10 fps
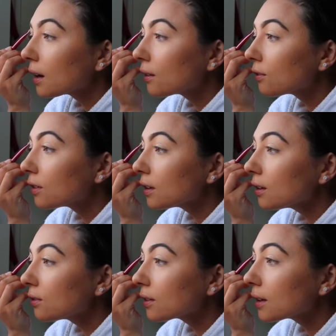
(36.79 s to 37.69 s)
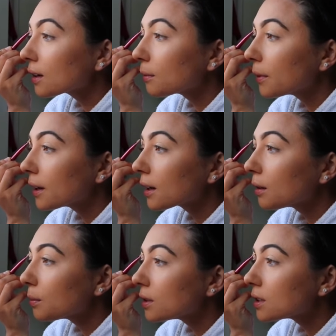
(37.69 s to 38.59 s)
I really feel like
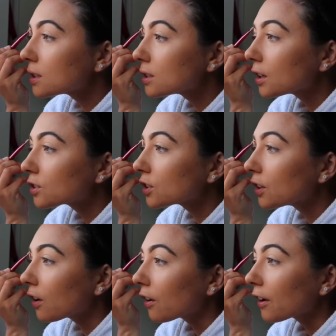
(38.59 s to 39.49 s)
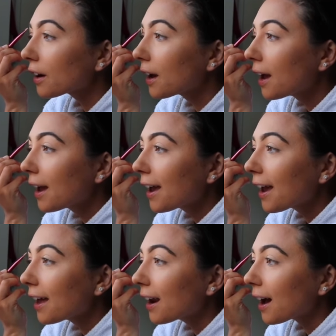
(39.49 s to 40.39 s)
makeup is such an art,
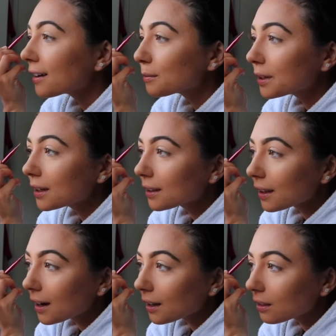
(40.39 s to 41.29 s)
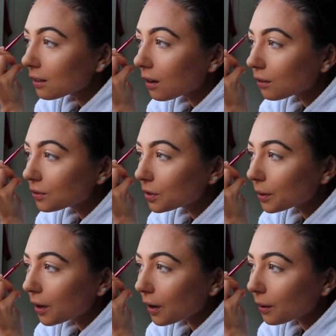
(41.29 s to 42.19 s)
and being that I loved
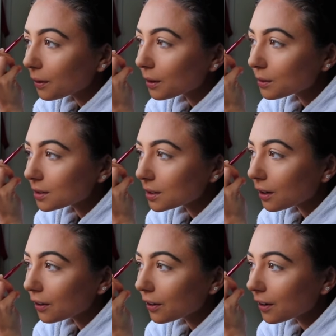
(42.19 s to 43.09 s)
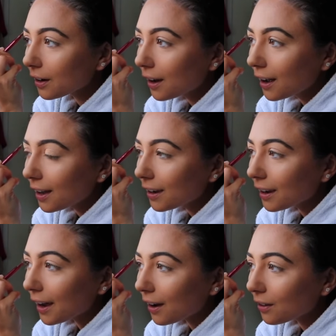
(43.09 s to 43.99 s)
doing art when I was younger,
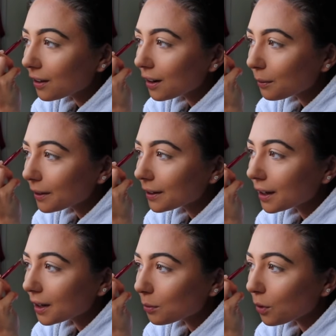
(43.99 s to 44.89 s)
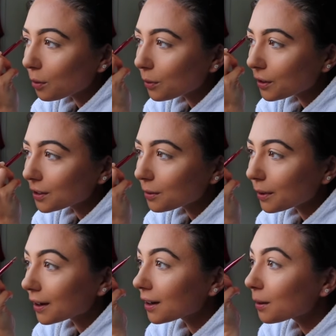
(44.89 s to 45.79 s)
now that I'm like getting more and more into
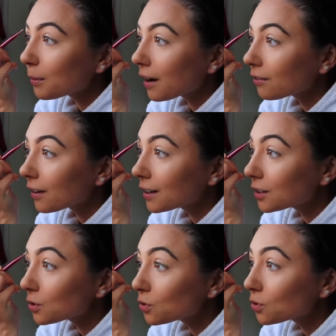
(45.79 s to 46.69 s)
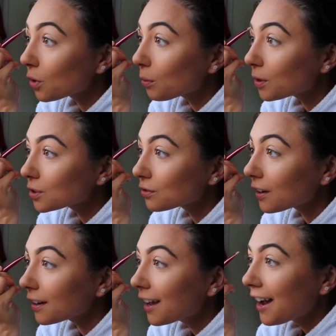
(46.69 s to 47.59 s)
makeup, I find it so much
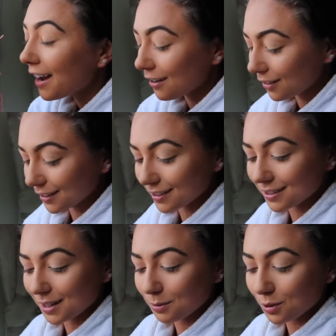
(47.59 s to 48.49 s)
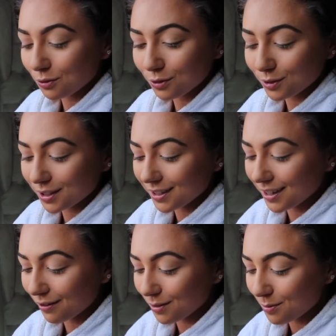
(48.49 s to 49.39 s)
fun. I have like the same little routine
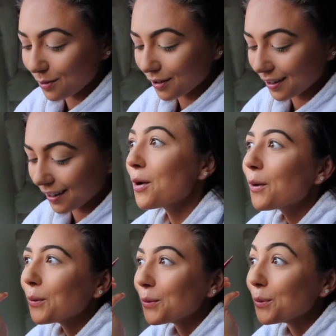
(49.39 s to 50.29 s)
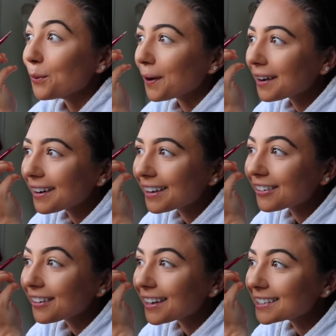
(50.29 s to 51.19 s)
every morning. Ooh, what can I
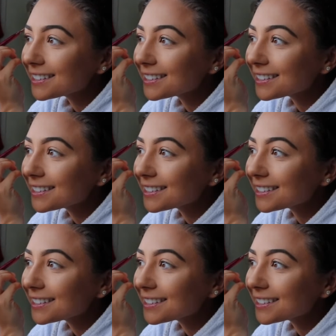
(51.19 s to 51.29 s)
create